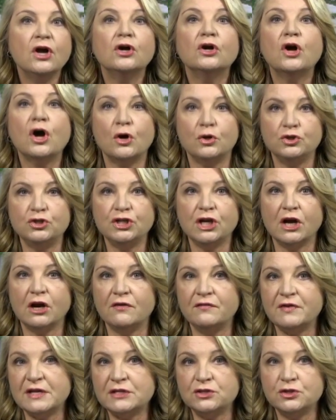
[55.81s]
co chair
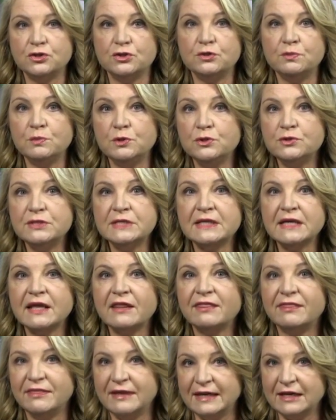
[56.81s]
of SU's Music,
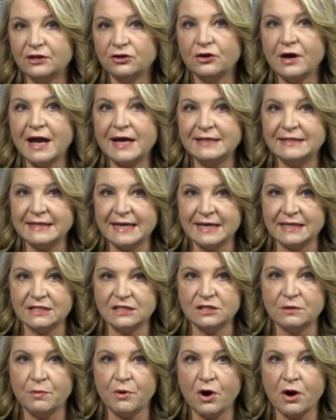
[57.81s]
Theater, and Dance
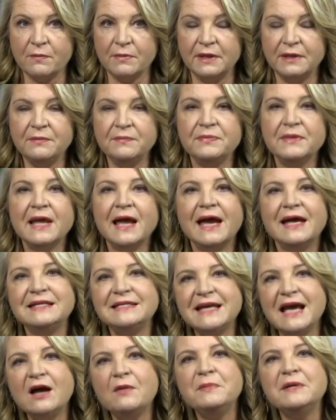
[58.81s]
Department, and
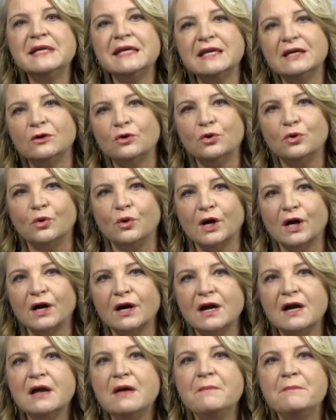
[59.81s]
Tammy Kilgore,
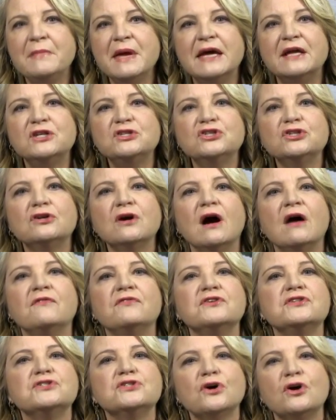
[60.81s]
manager of
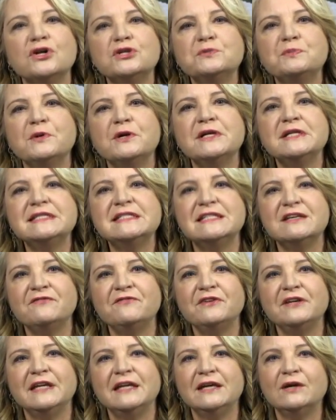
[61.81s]
the Salisbury
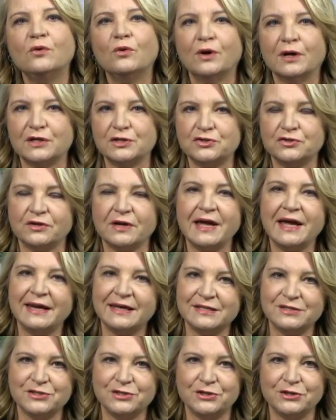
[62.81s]
Symphony Orchestra at
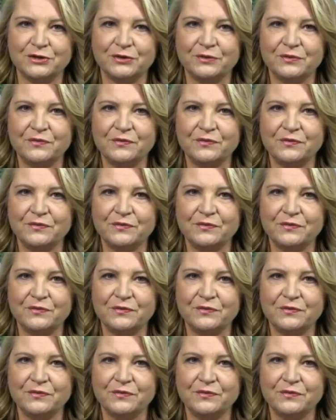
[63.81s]
SU.